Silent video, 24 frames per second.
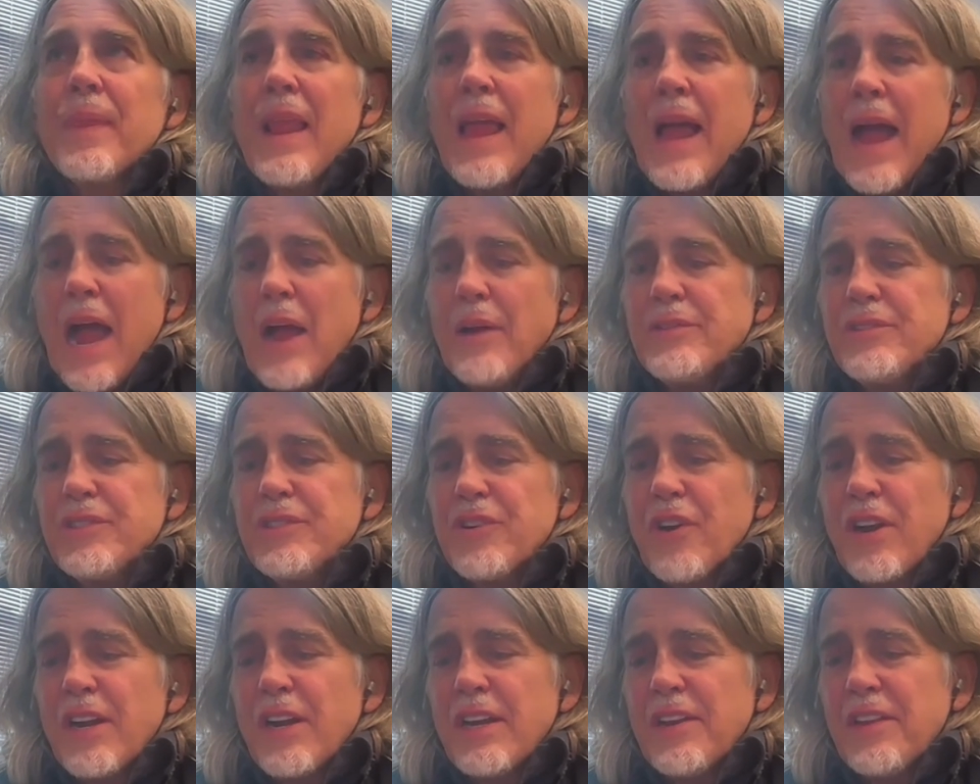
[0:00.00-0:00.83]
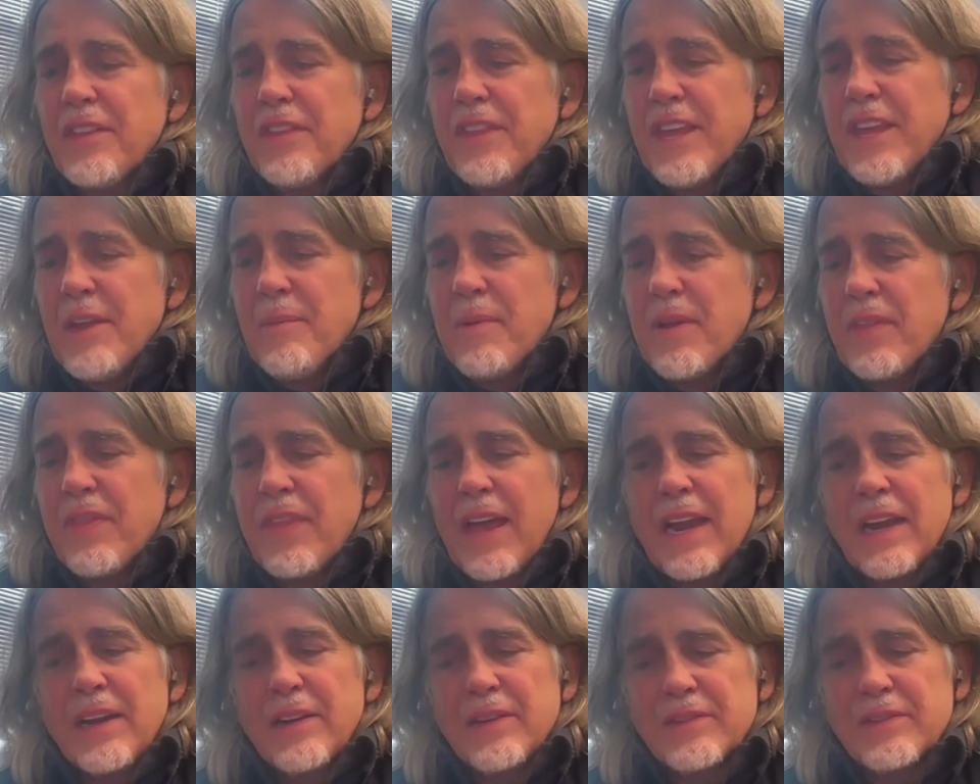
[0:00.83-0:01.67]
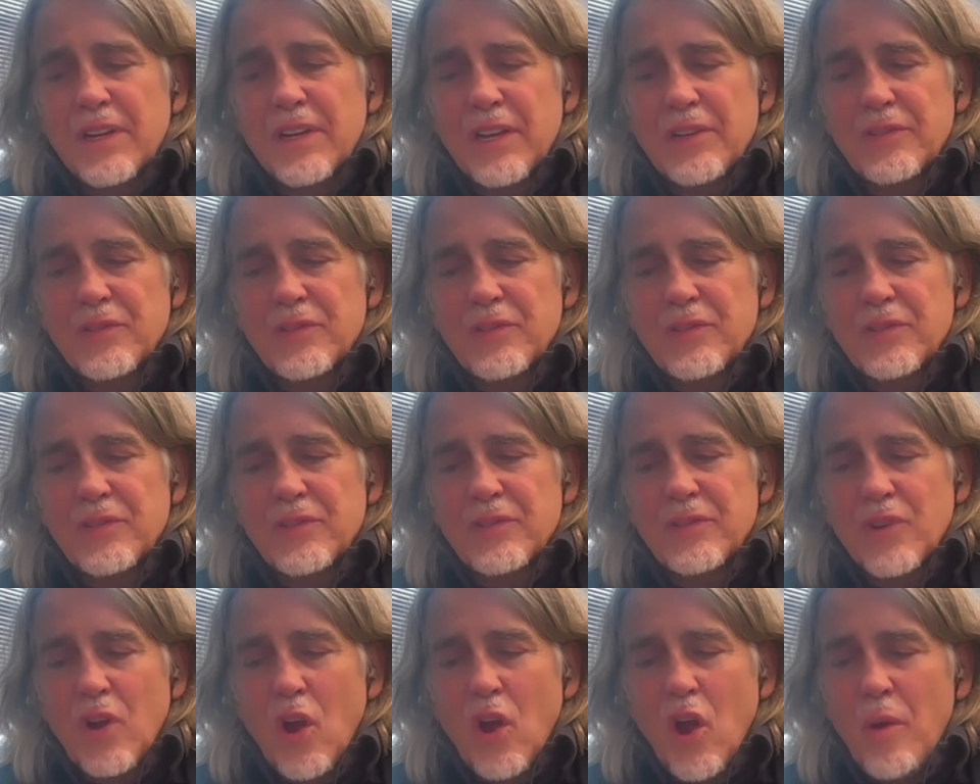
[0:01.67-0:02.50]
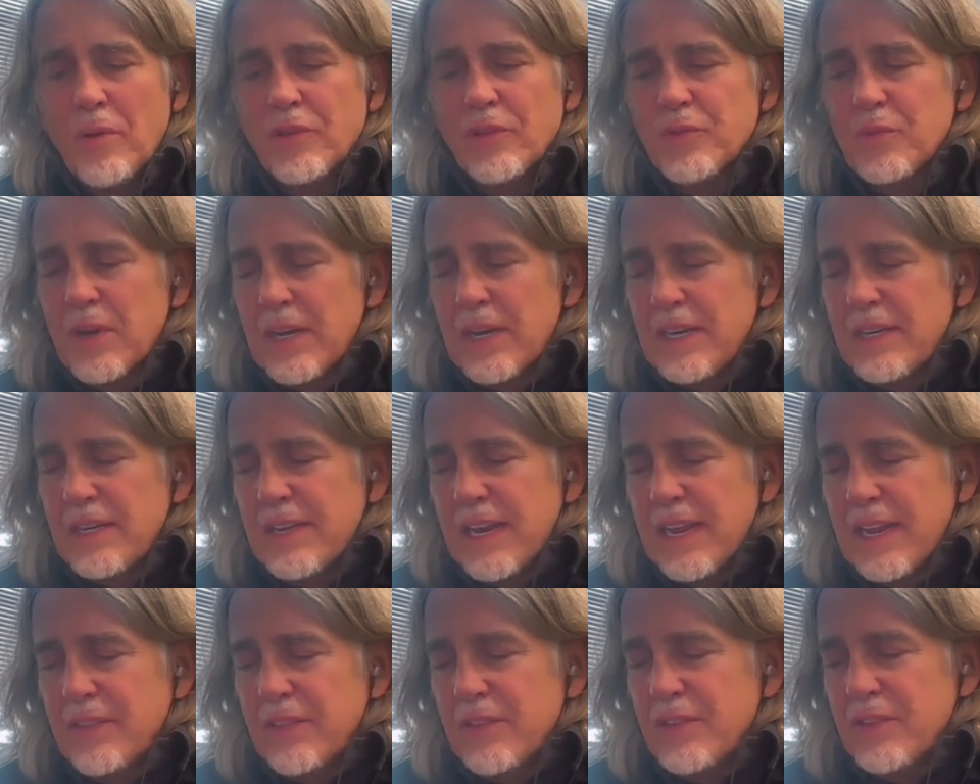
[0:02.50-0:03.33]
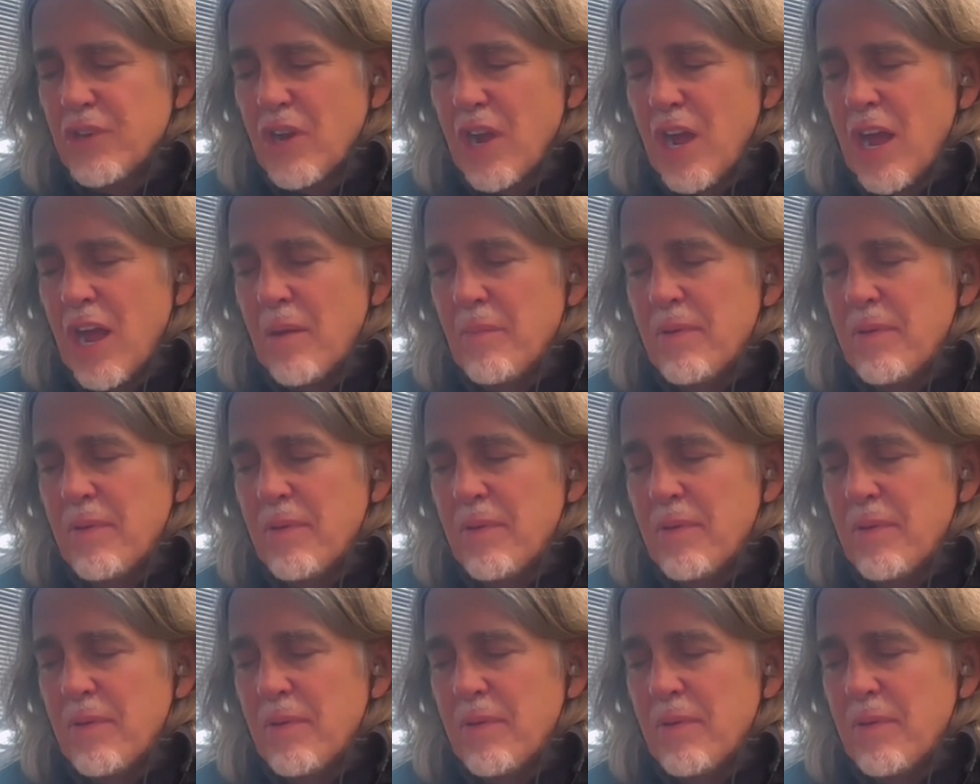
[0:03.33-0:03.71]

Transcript: I was starting to think about that. I was almost ready to take the job.